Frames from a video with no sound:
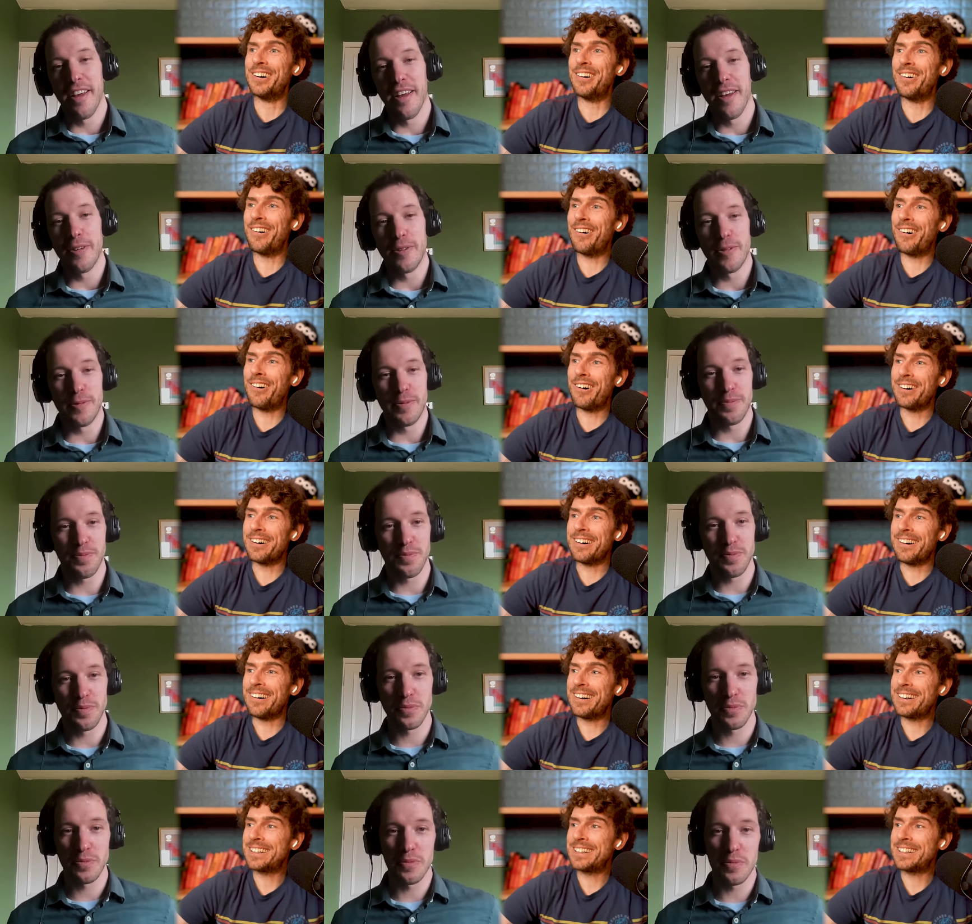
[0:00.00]

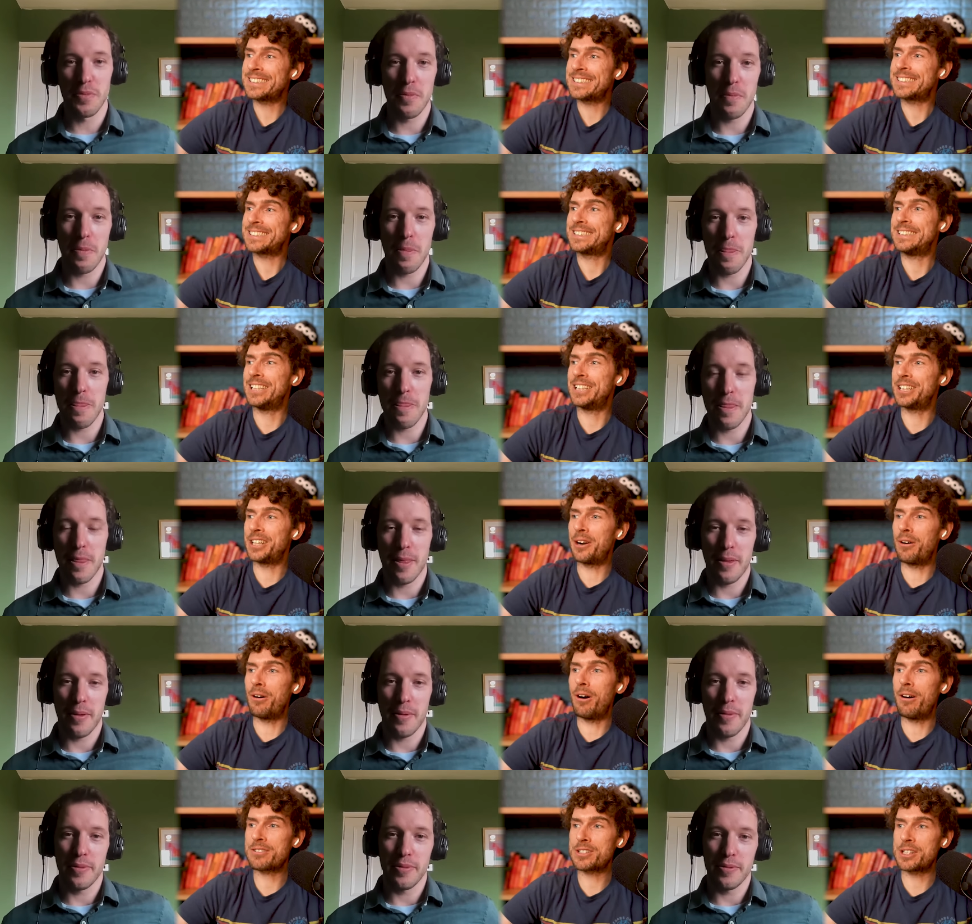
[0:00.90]
Speaker 1: Oh, you
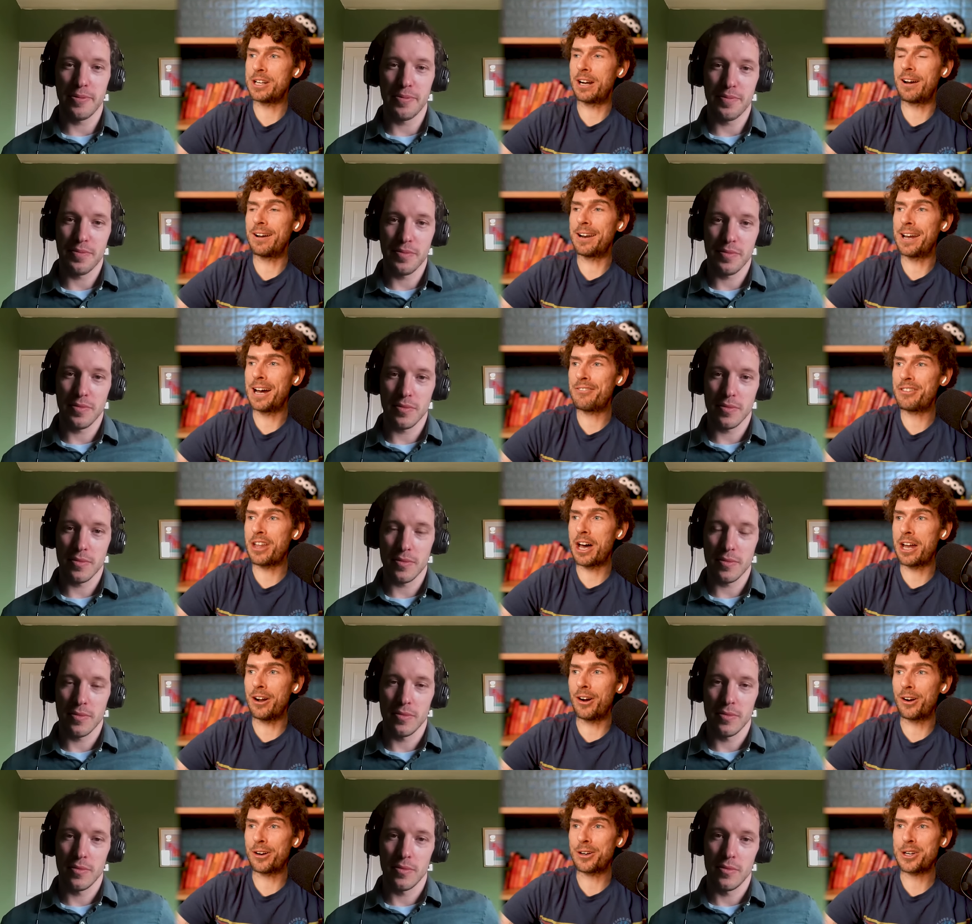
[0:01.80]
know, obviously I'm going to have
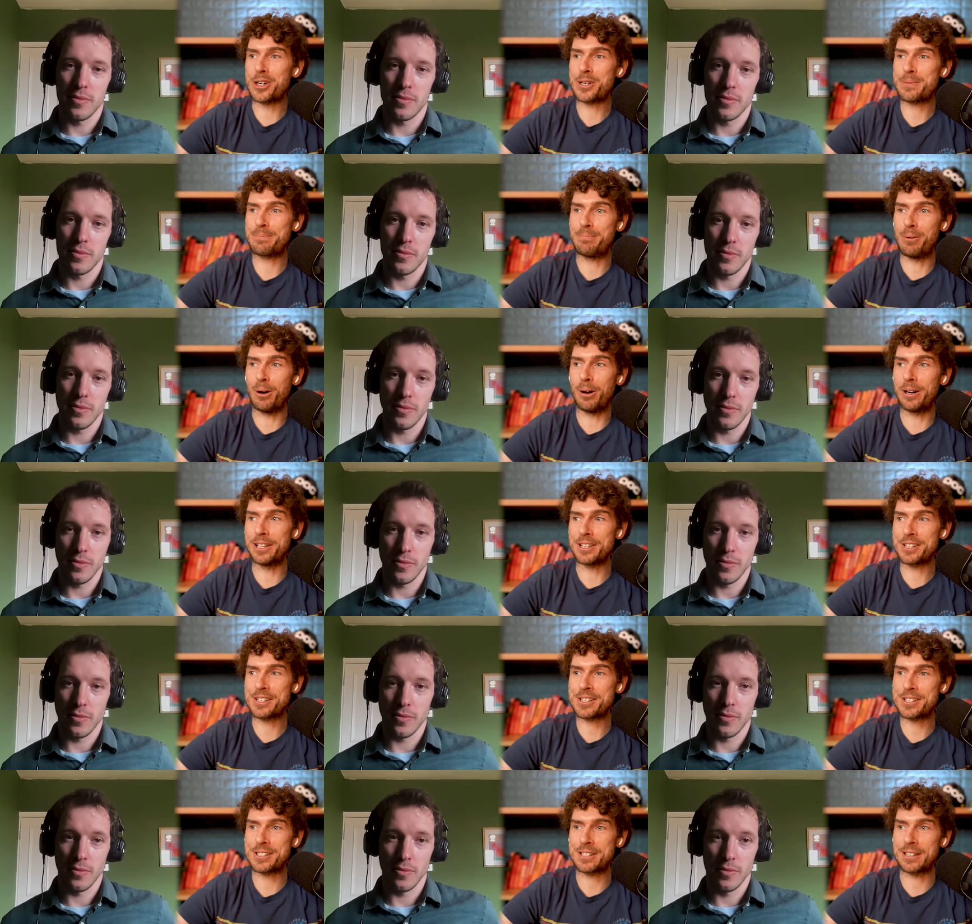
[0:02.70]
that Irish
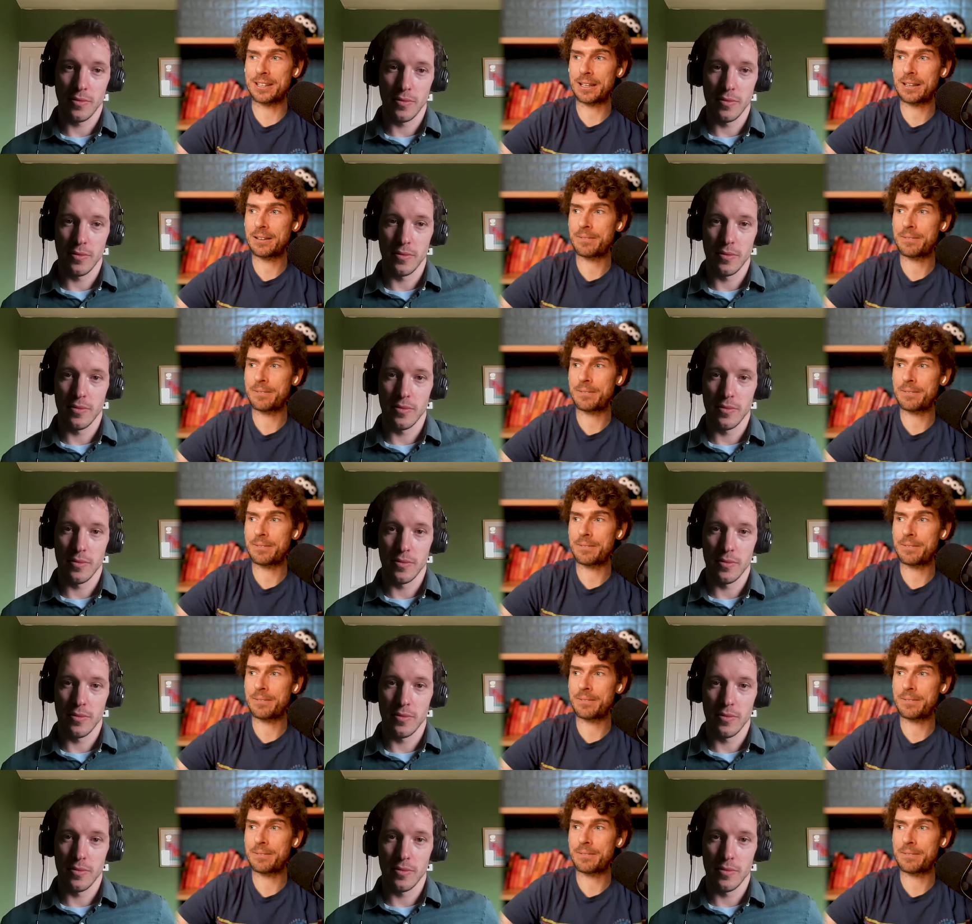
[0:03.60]
bias